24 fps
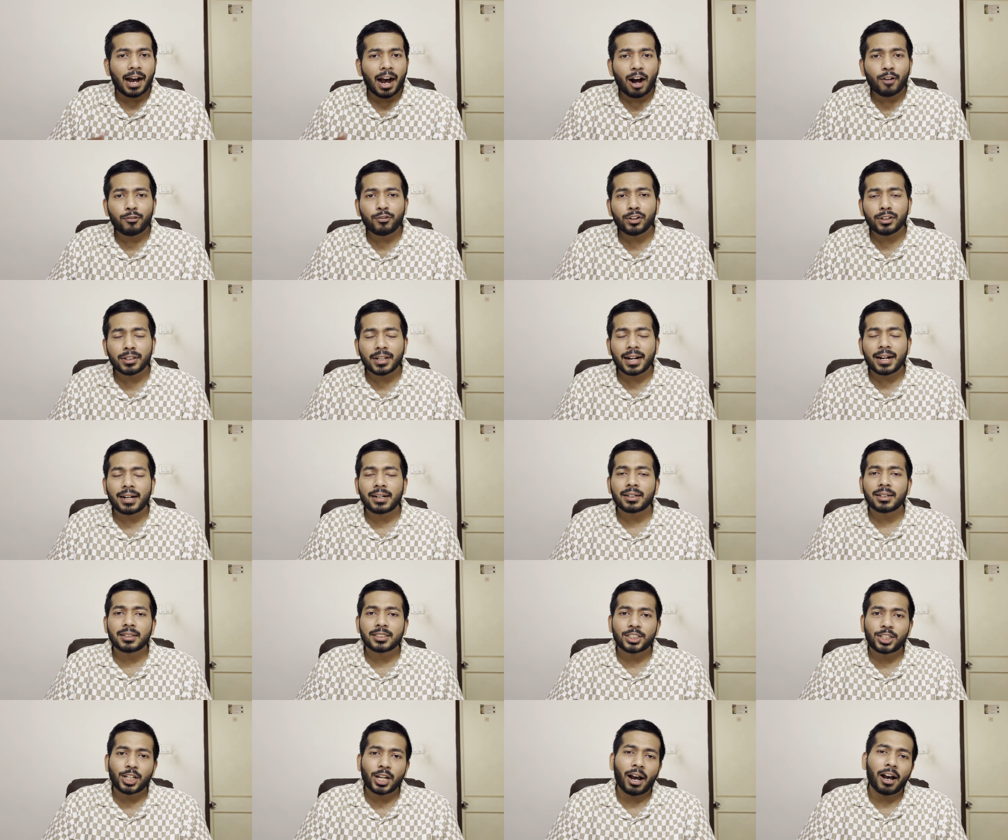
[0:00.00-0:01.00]
after
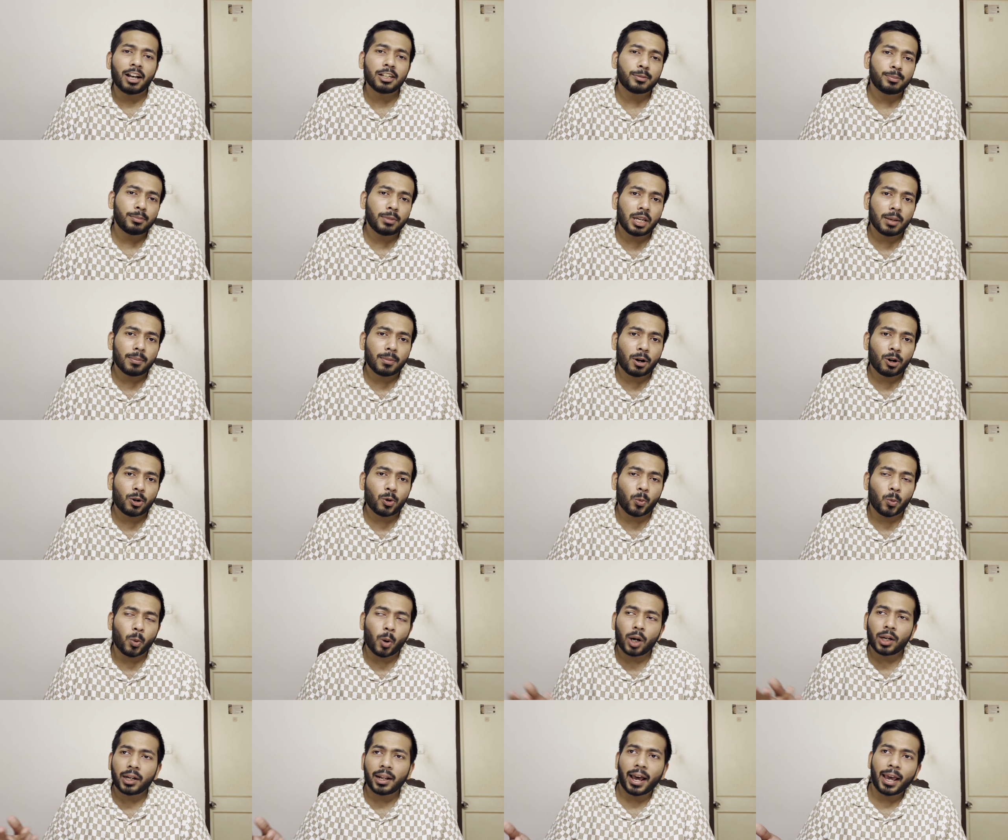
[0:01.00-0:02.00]
that, she asked me about
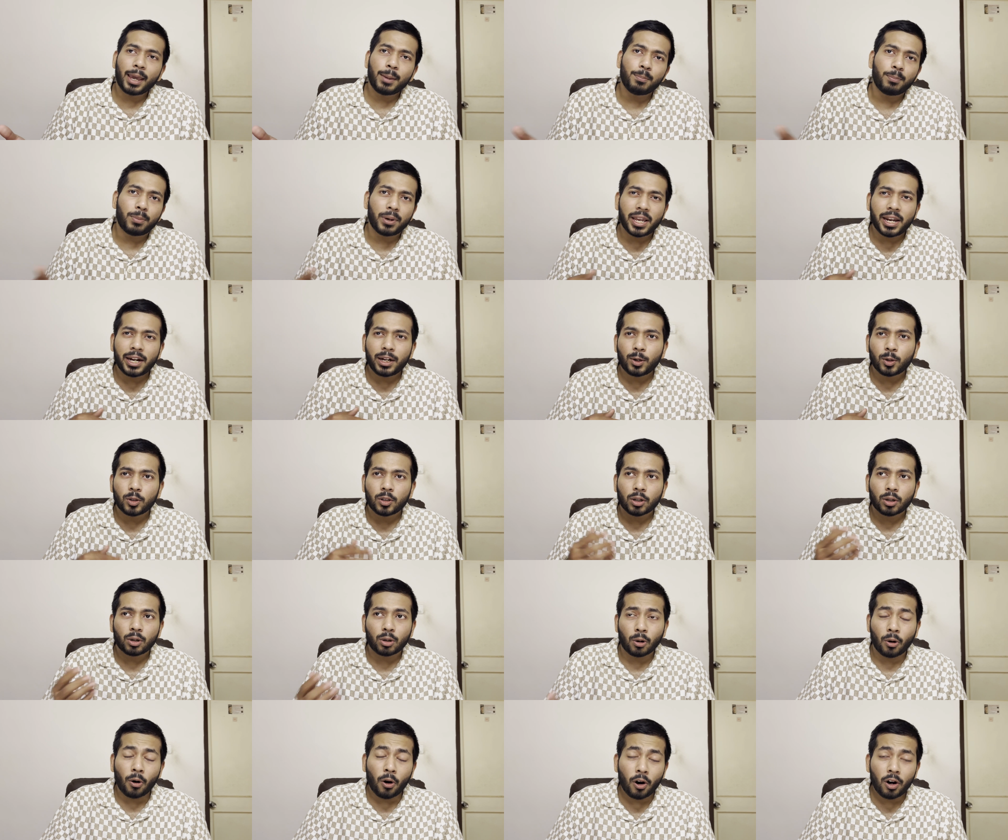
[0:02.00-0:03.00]
what I bring to the
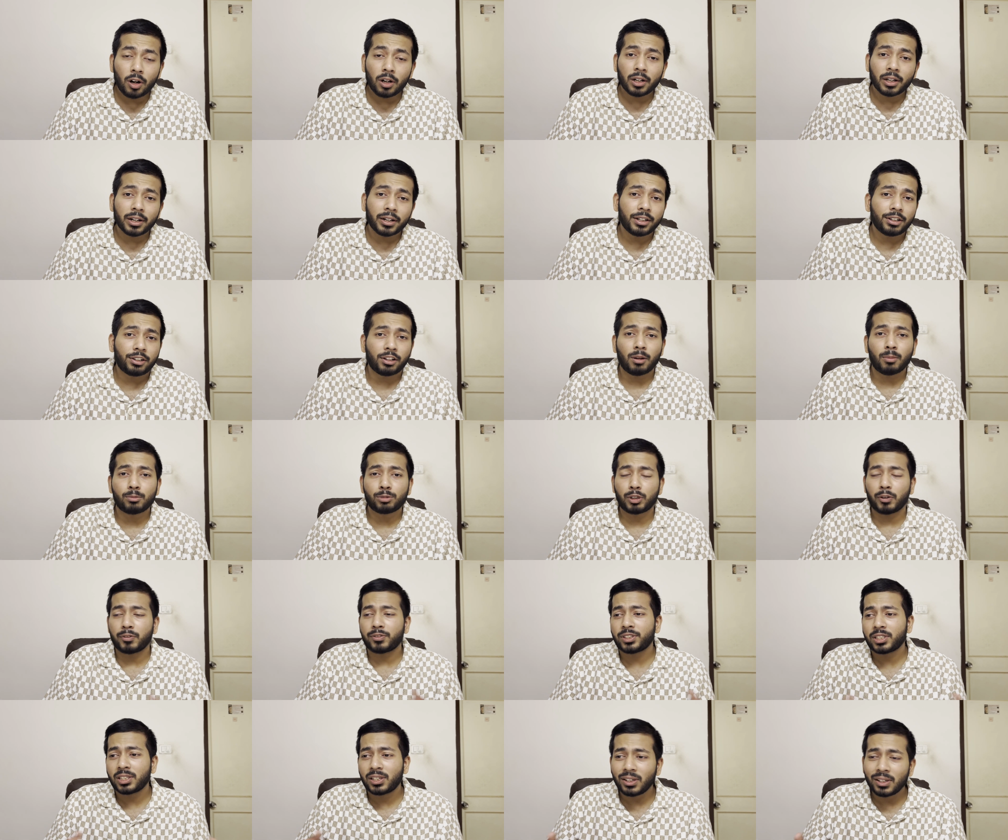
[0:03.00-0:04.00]
cohort in terms
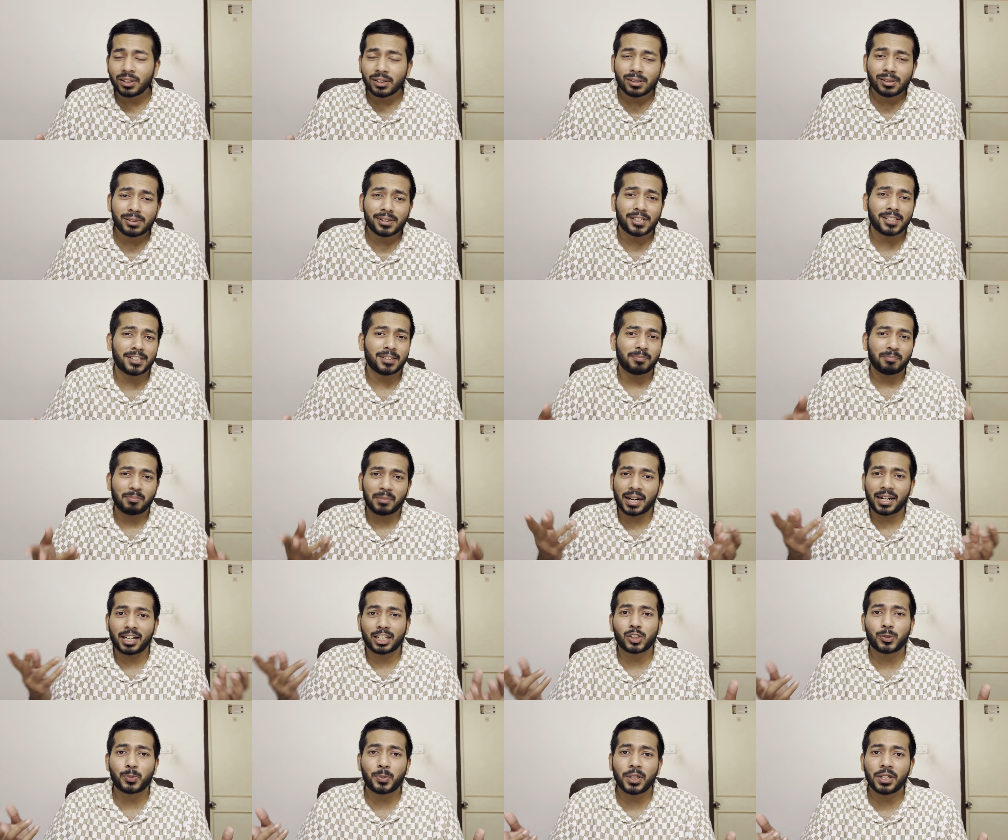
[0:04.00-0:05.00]
of skills and
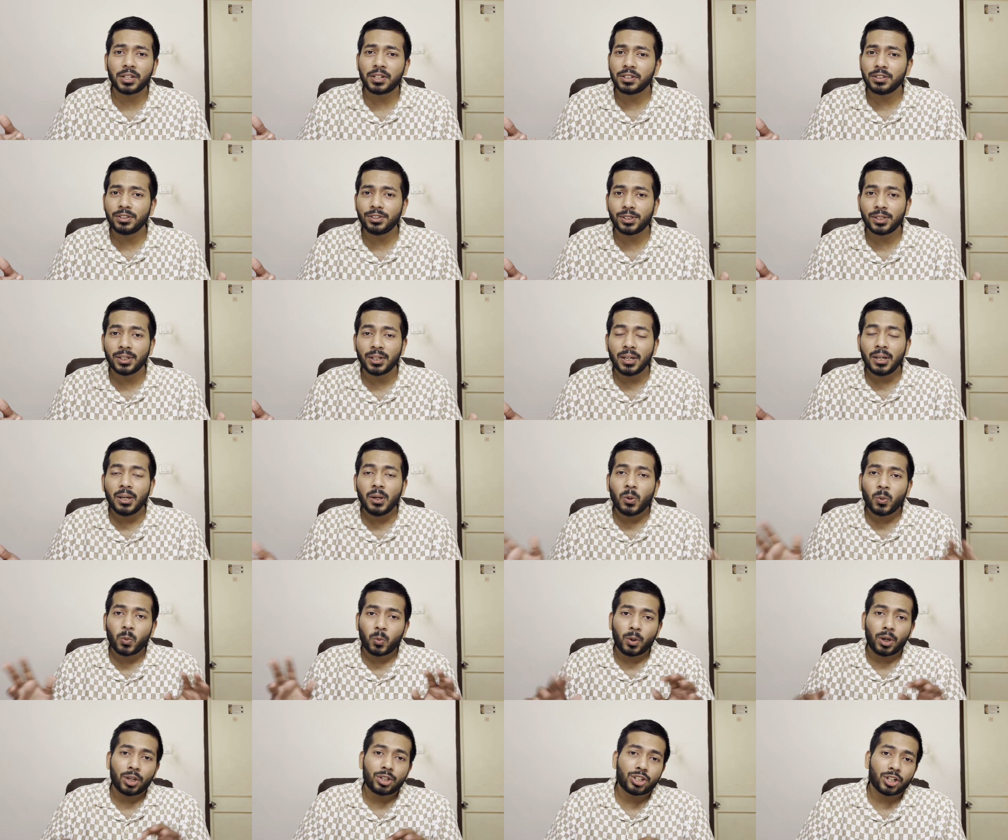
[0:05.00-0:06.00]
experience,
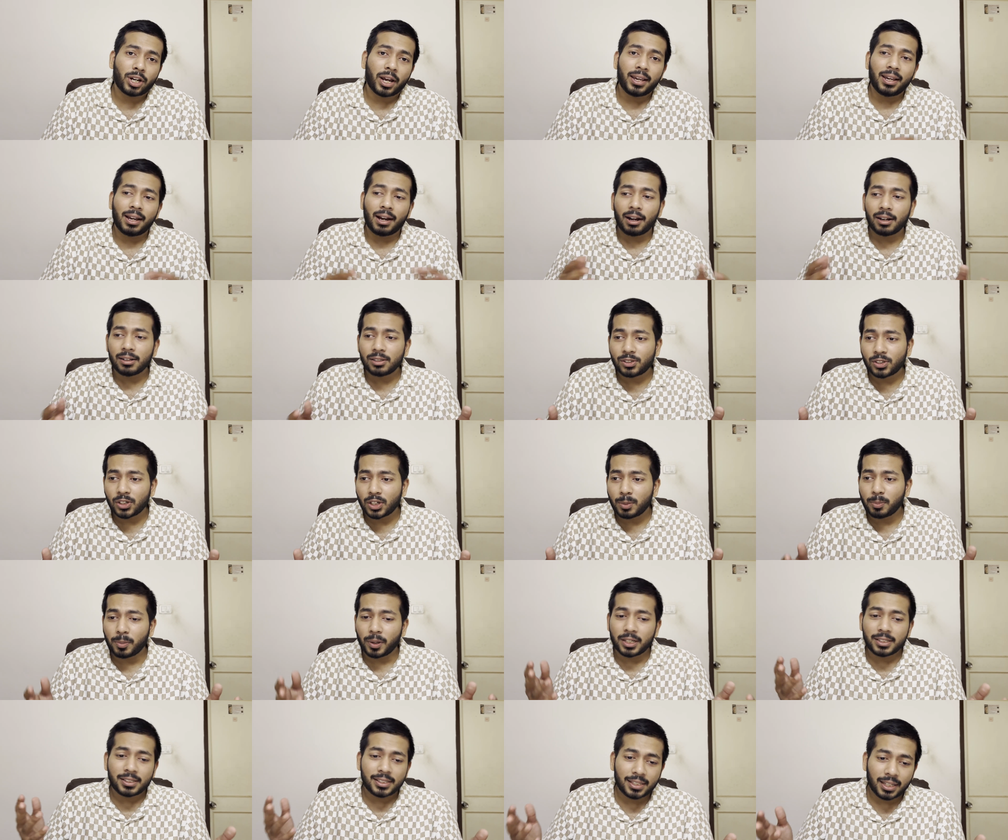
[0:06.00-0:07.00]
which I answered
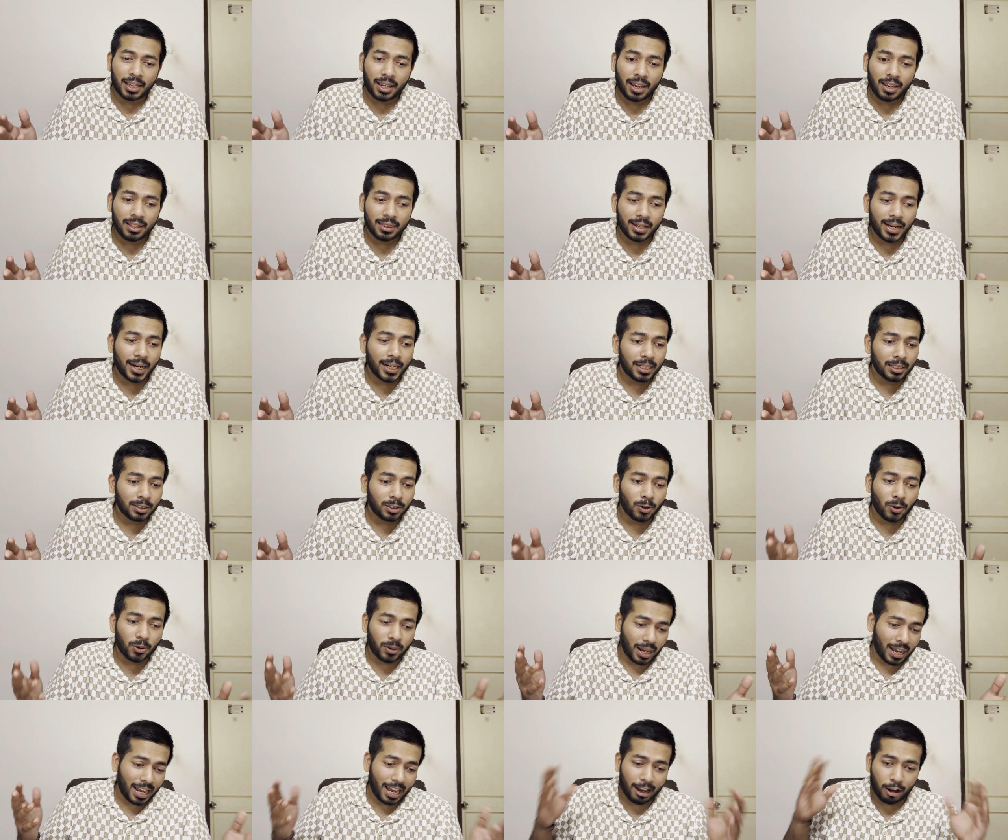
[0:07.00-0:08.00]
by saying that,
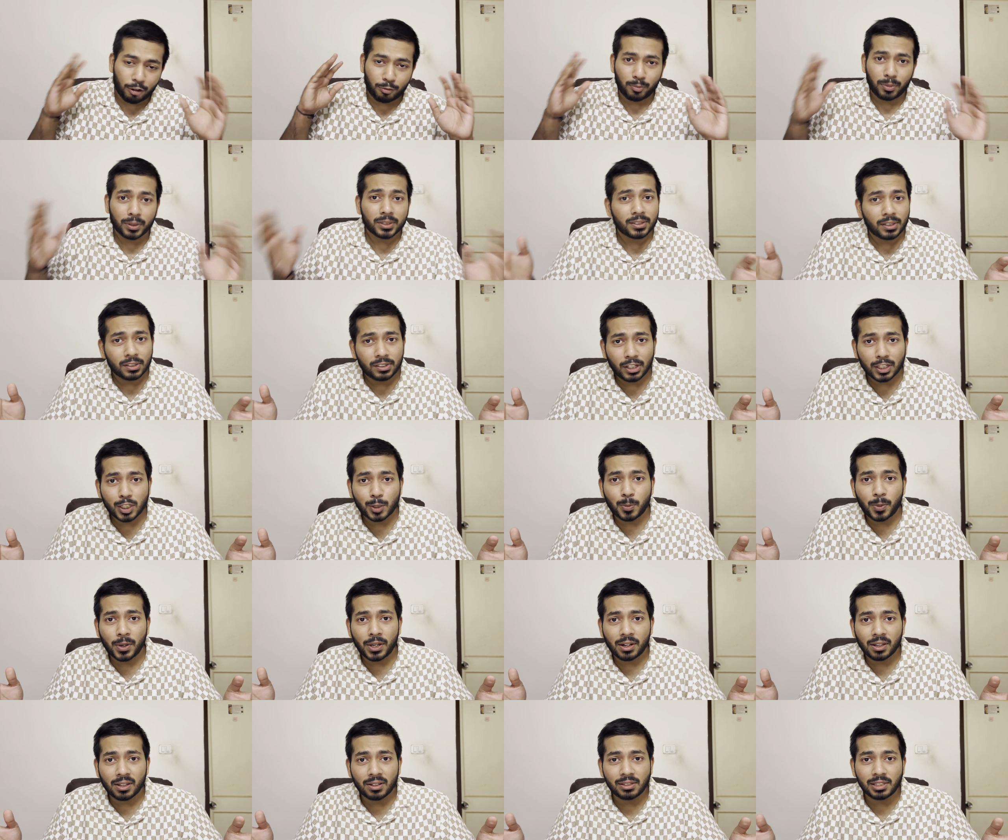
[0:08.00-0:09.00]
look, I have business
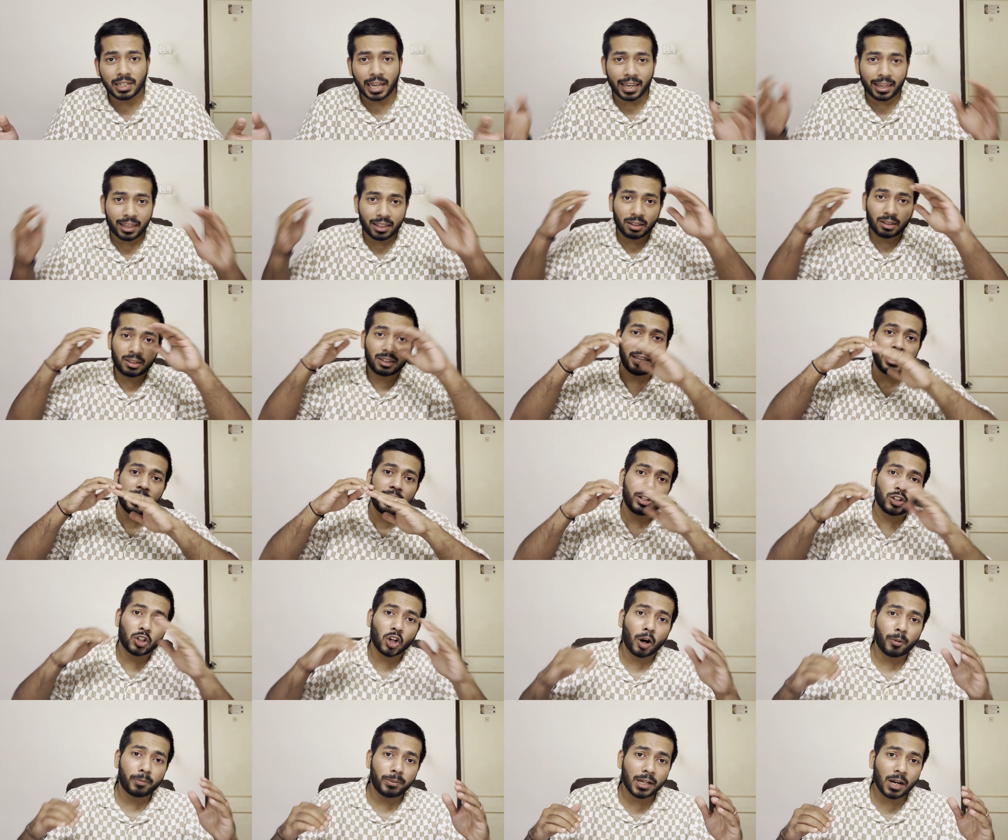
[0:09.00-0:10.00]
experience, I can think
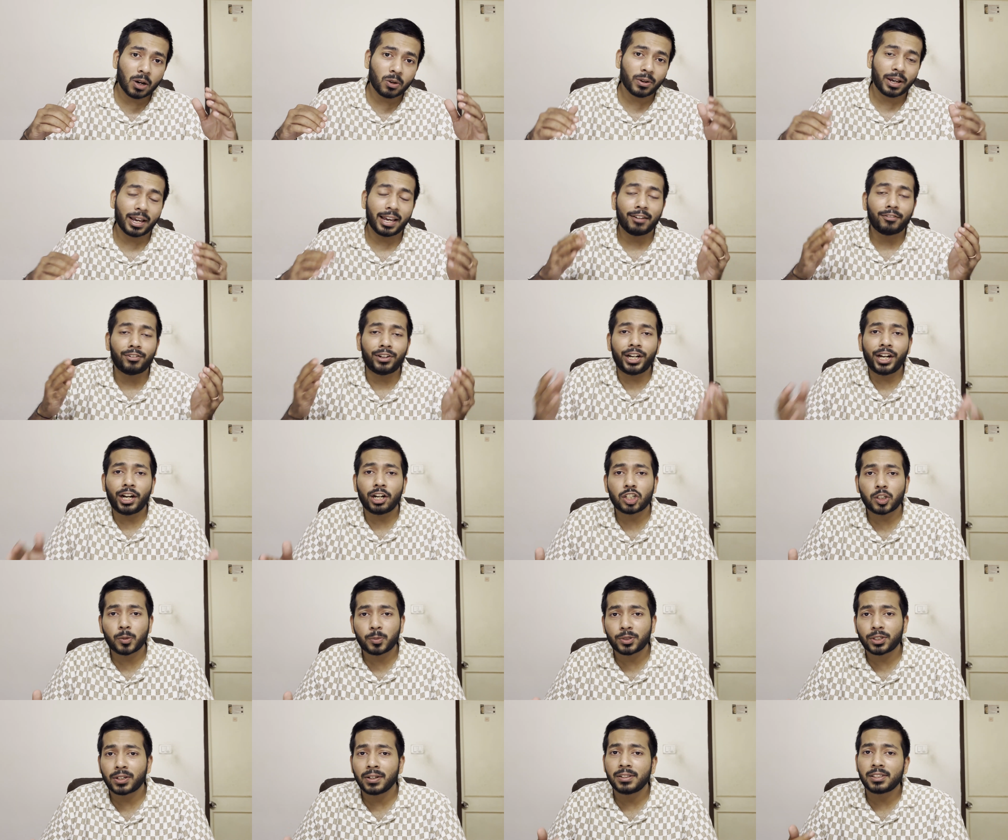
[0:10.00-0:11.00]
top down, I have
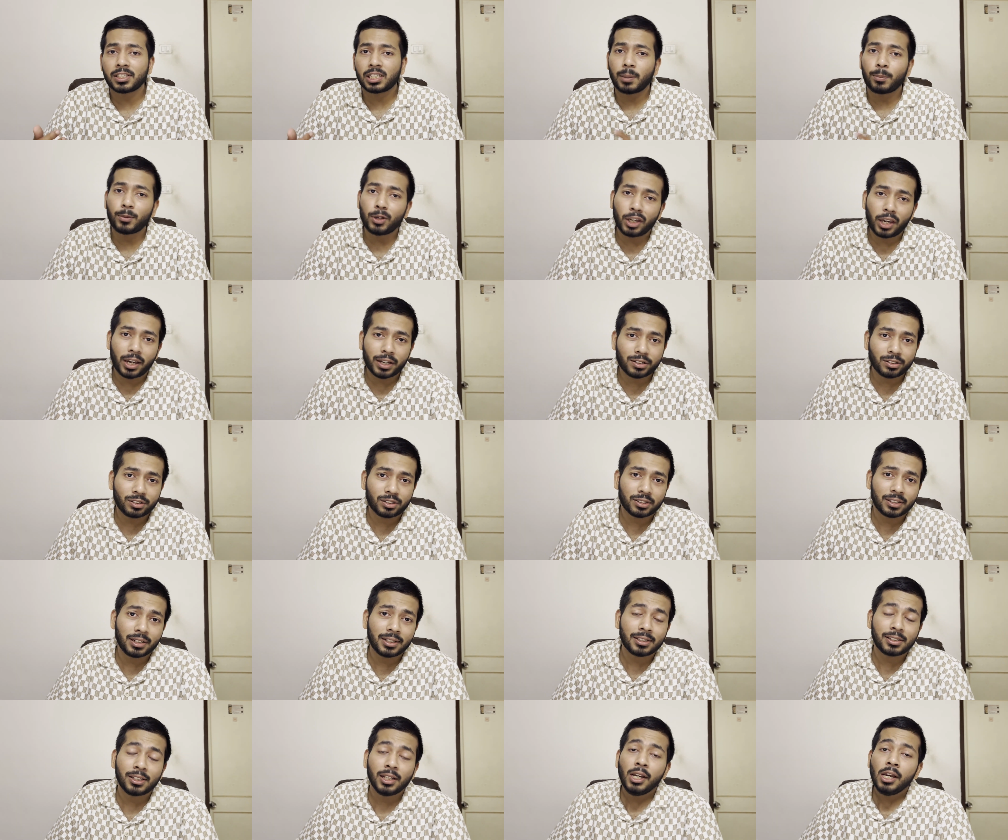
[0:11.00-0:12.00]
leadership skills, communication
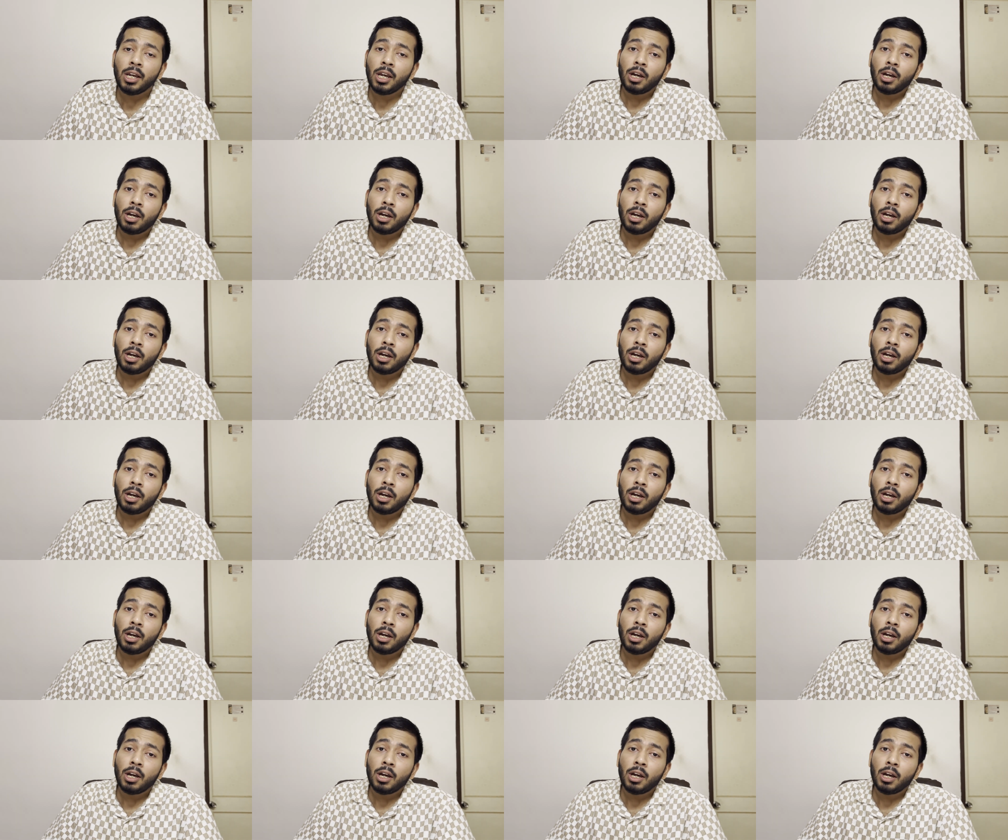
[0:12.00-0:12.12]
skills,